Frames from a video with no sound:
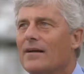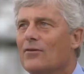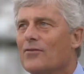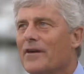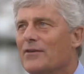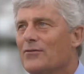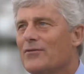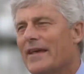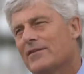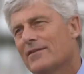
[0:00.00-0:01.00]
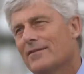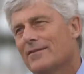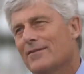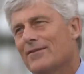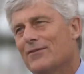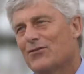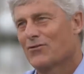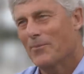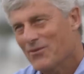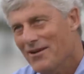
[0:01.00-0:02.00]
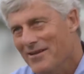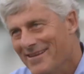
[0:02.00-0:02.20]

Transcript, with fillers: I don't know if I'd use that description of